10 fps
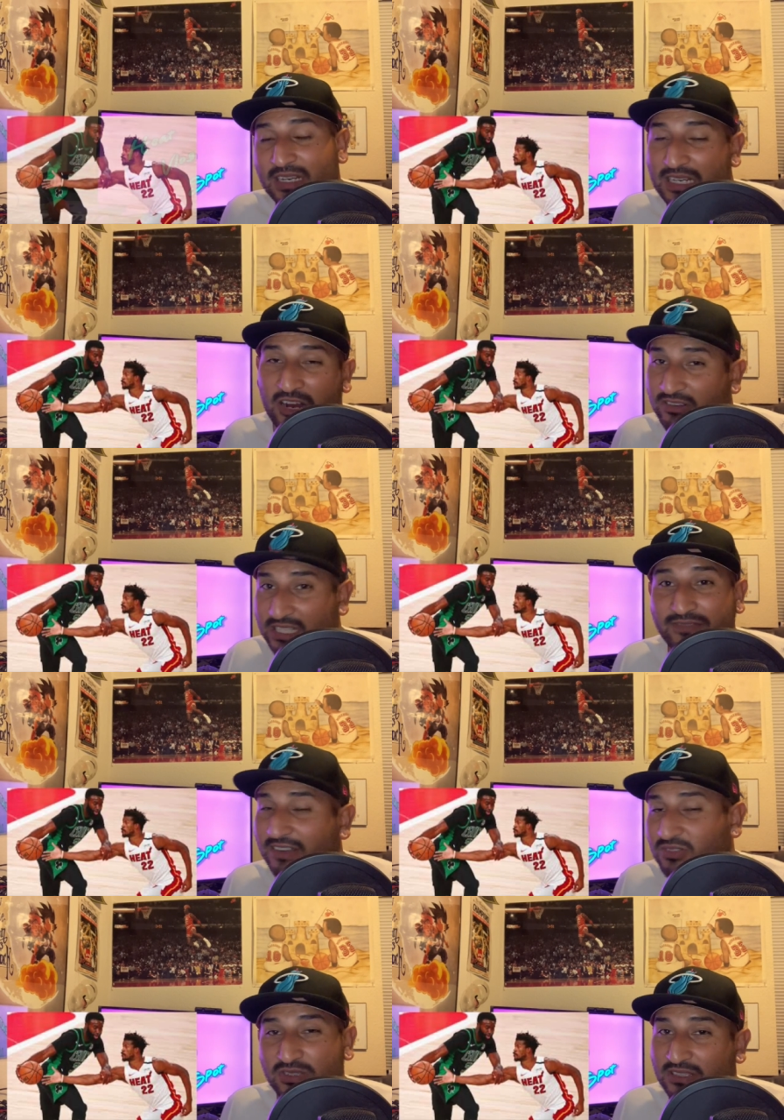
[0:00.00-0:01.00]
Our
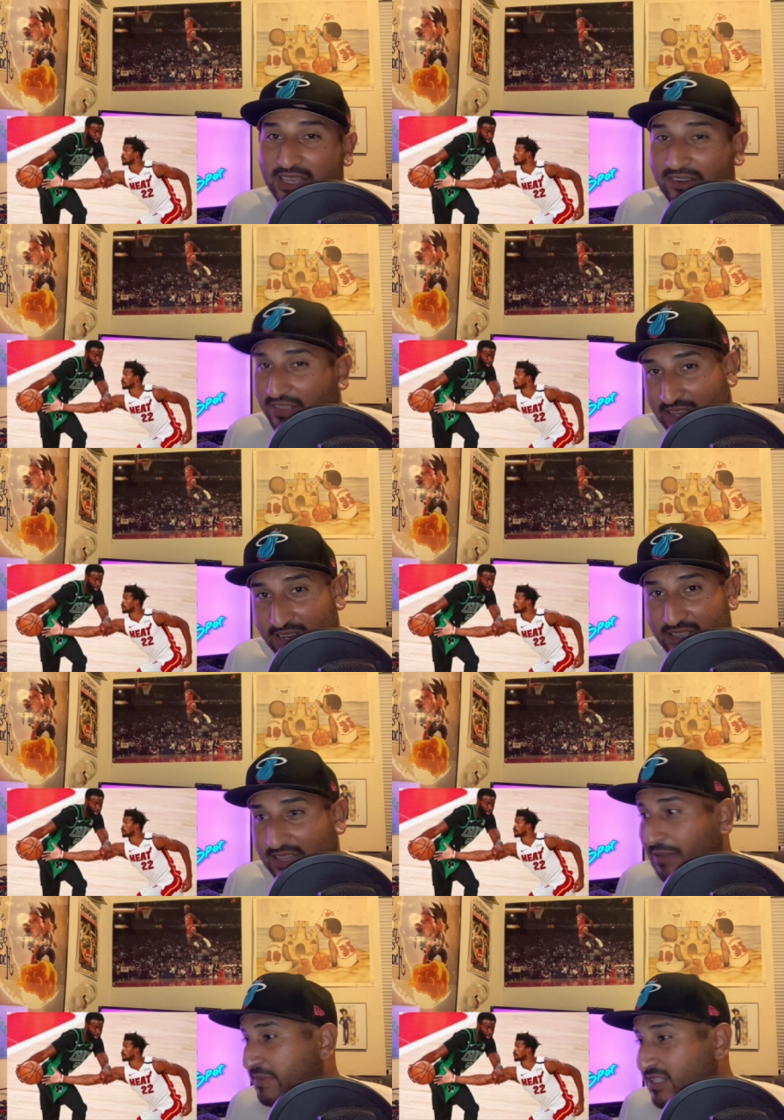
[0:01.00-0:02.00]
defense wasn't there then.
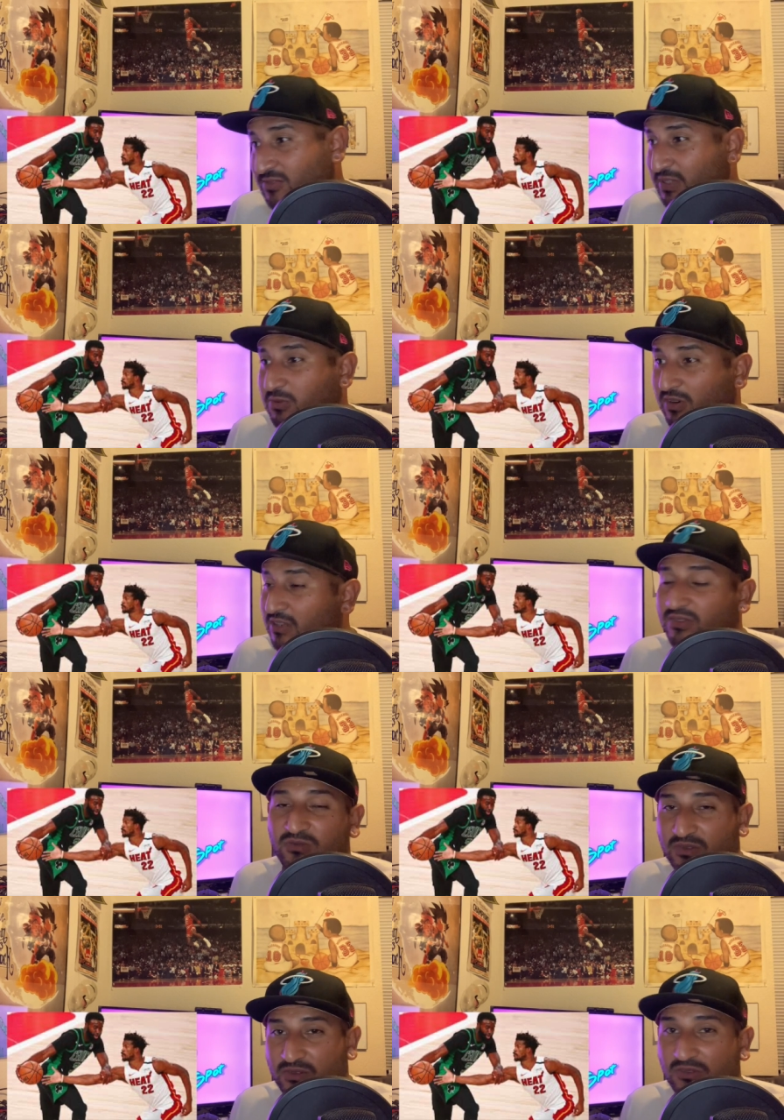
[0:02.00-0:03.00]
That means we weren't
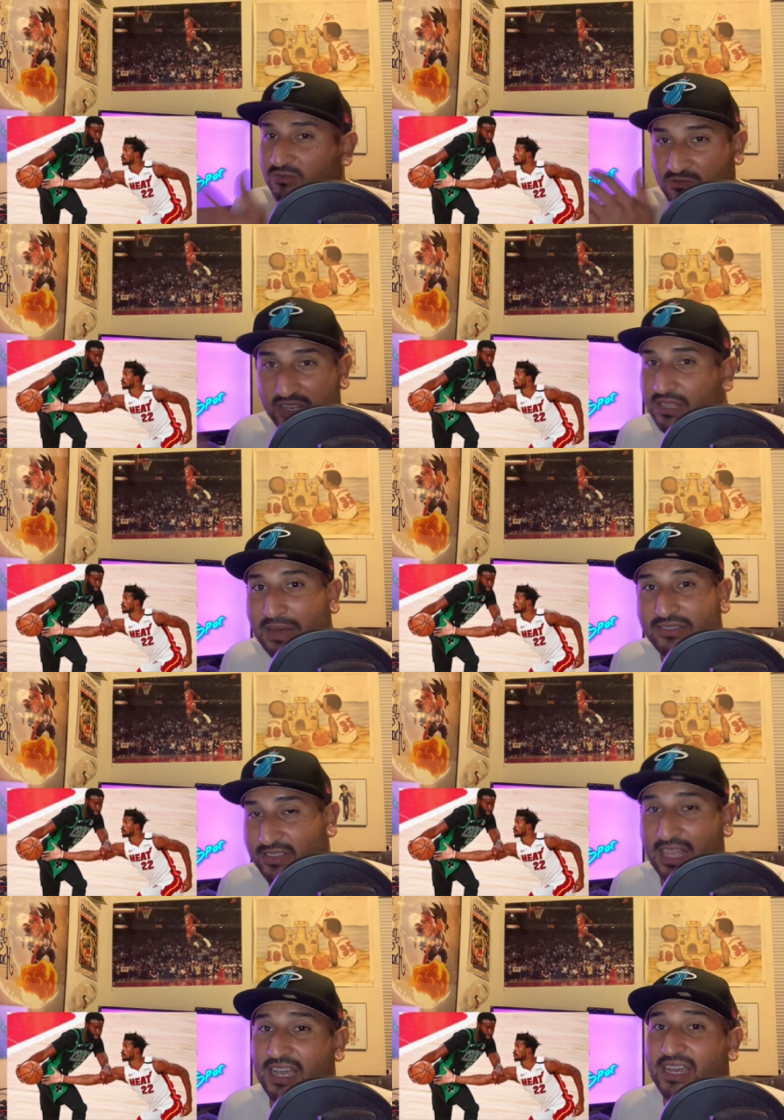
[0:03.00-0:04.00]
running them out the
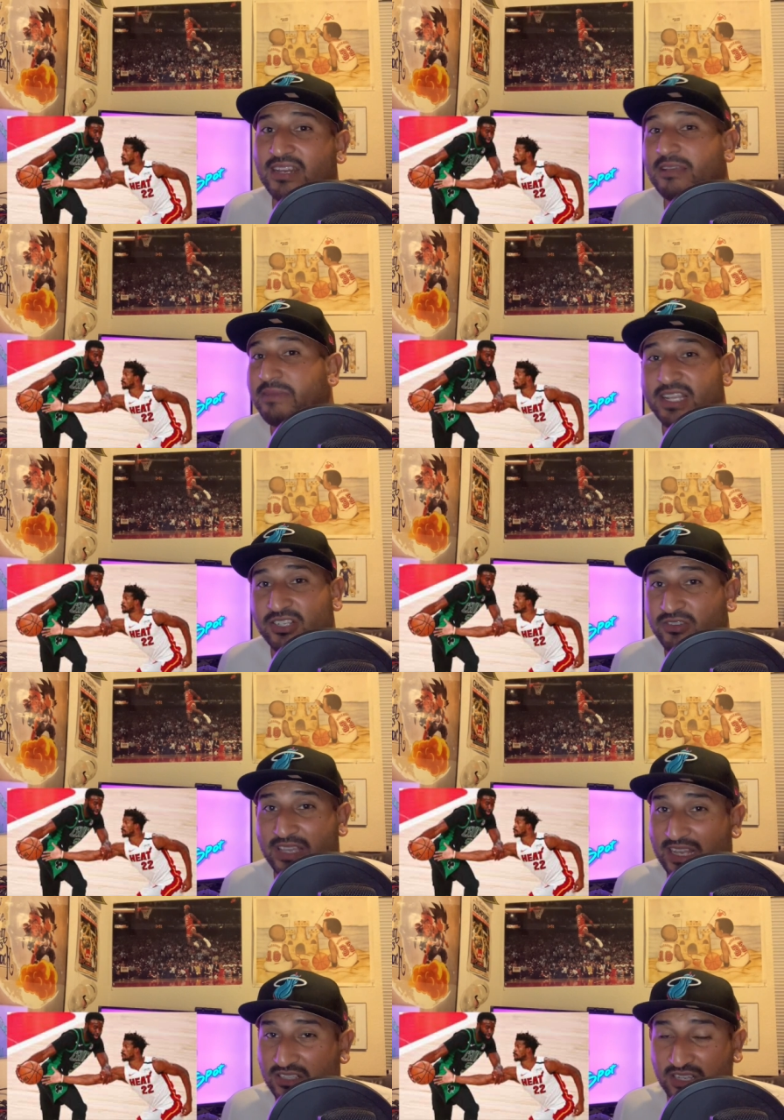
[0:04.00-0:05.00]
line and making sure they
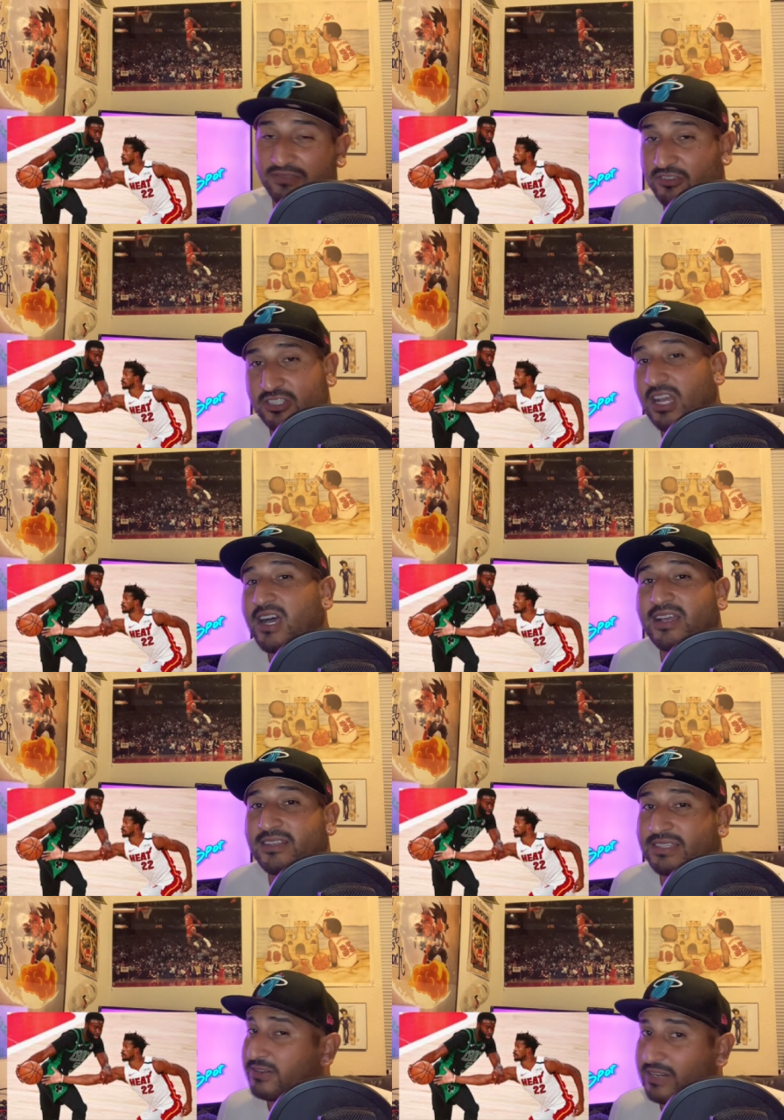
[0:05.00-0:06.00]
had a tougher shot.
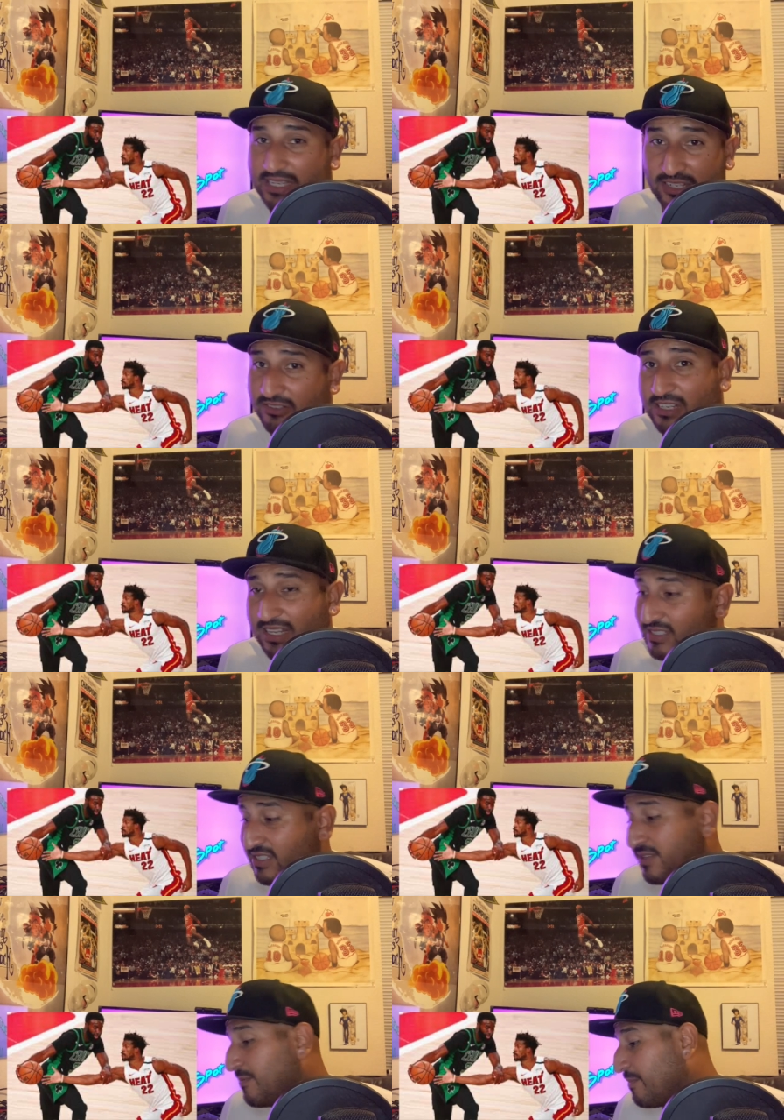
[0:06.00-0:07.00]
They were getting their shots
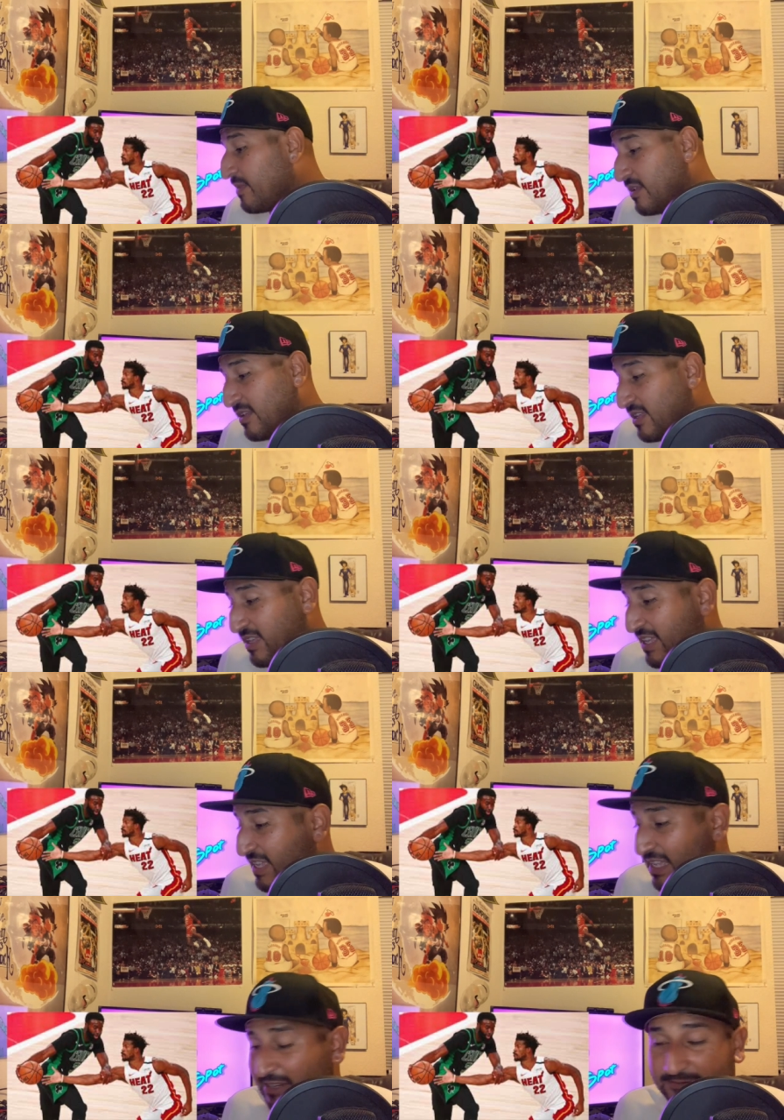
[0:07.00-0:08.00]
in.
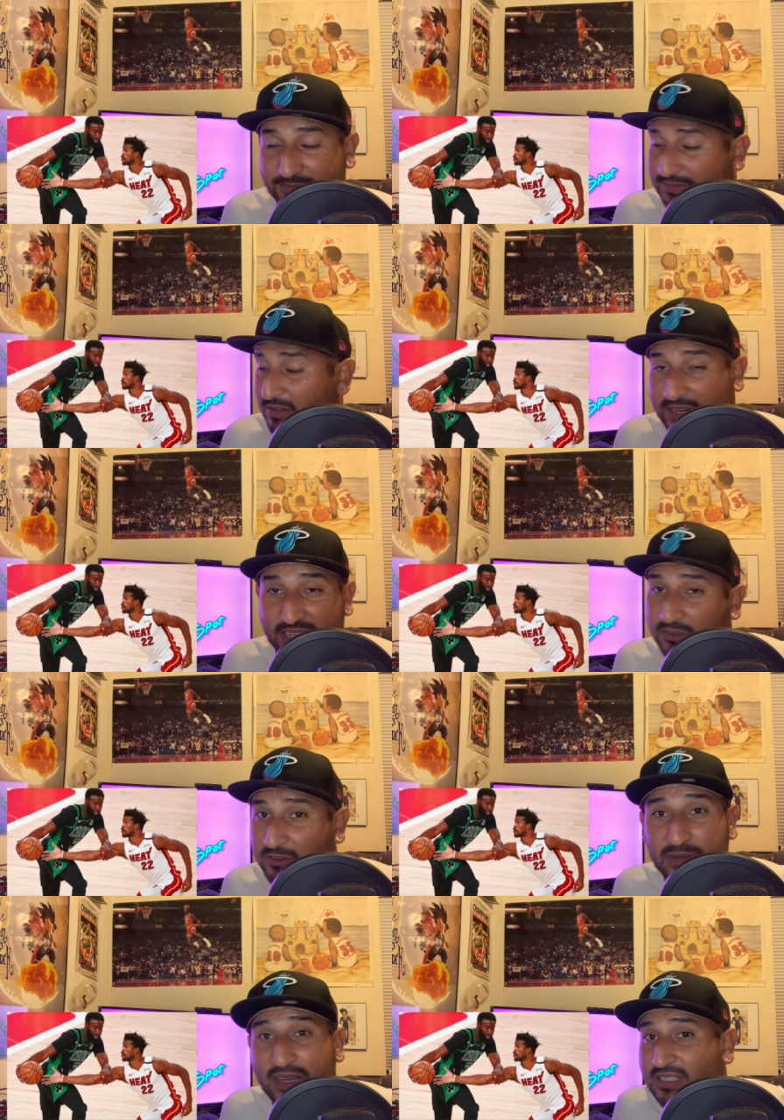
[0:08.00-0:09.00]
And they were getting the
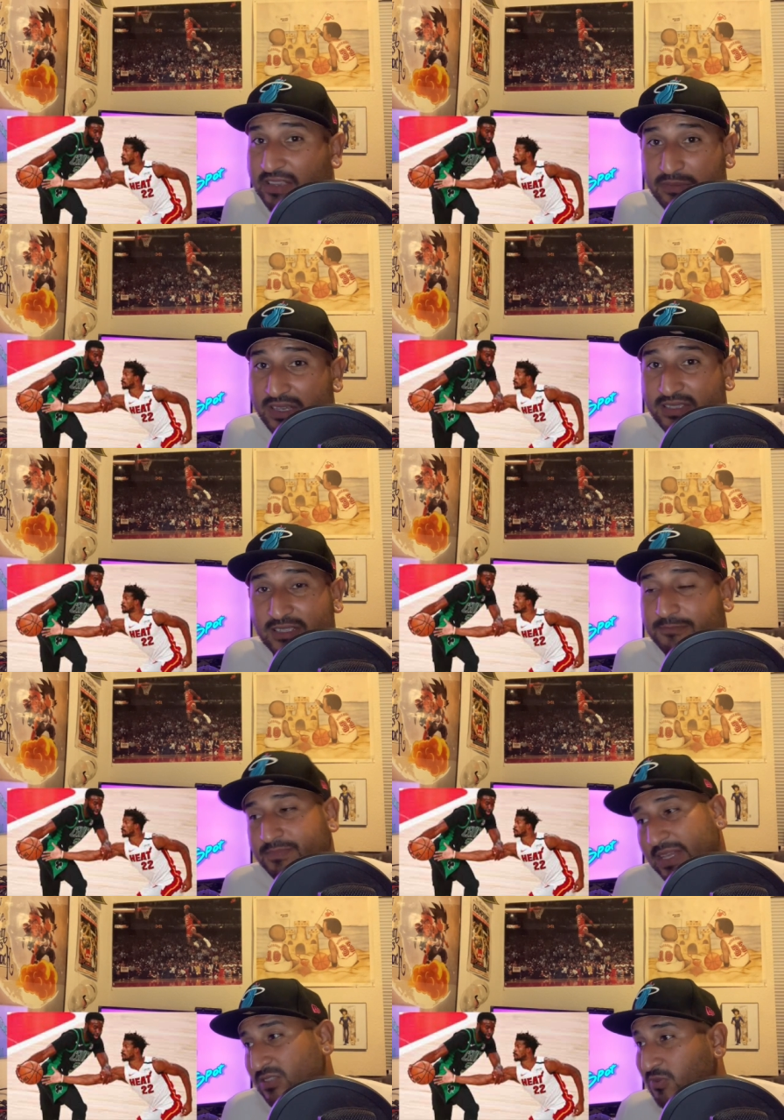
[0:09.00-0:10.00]
rebounds that they missed.
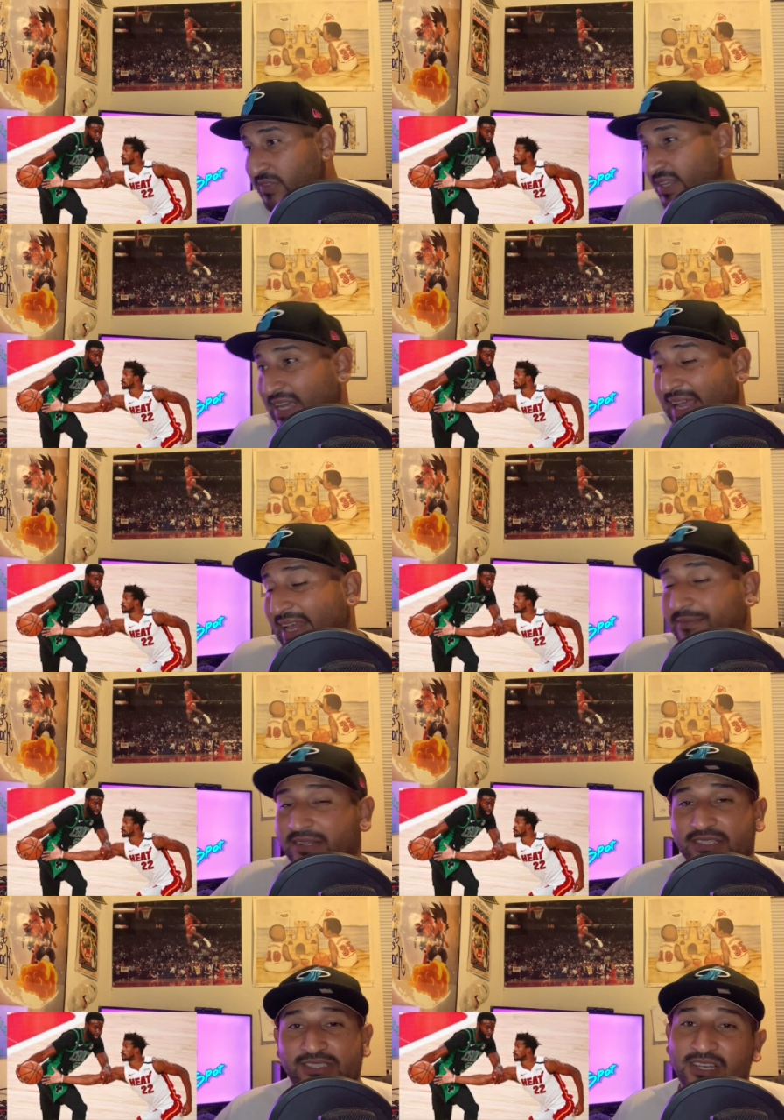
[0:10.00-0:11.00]
That's one thing I hate about
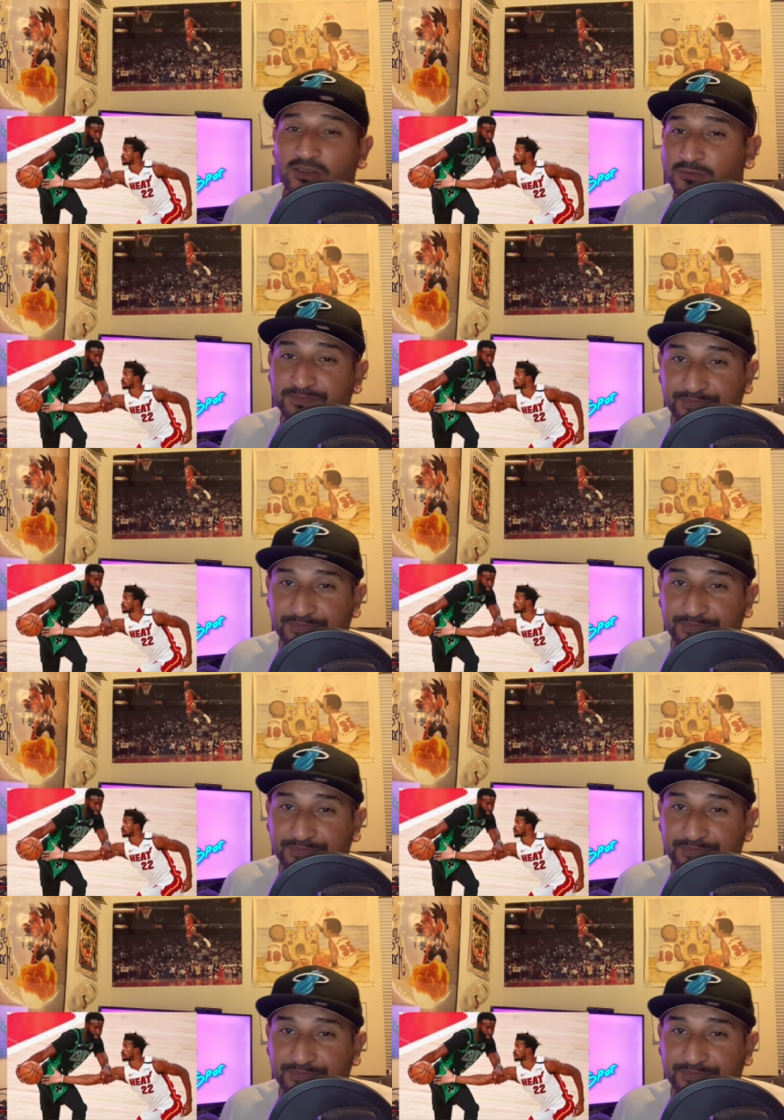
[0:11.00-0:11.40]
the zone.